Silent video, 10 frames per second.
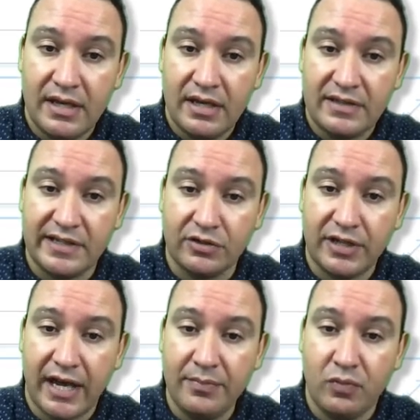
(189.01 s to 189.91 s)
Cell
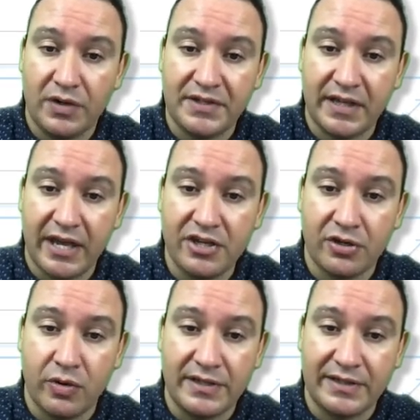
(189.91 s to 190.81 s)
Type. Once again, you're
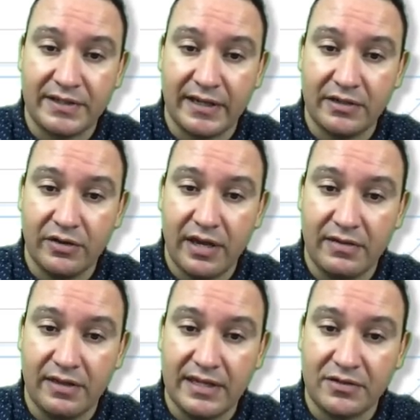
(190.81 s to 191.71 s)
going to select, okay,
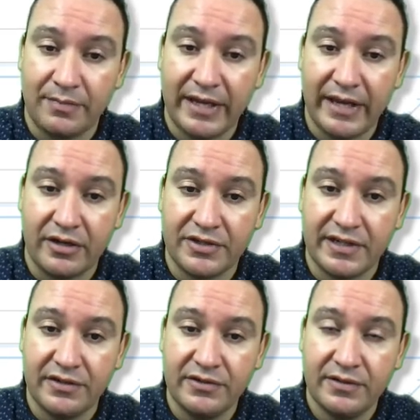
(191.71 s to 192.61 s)
these are my header
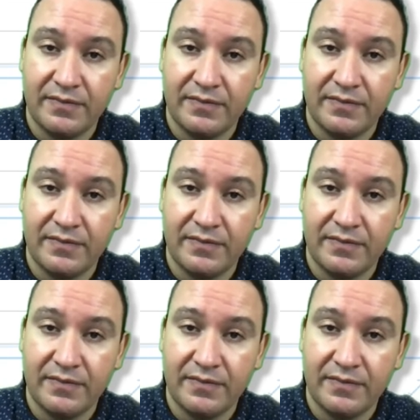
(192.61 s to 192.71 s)
cells.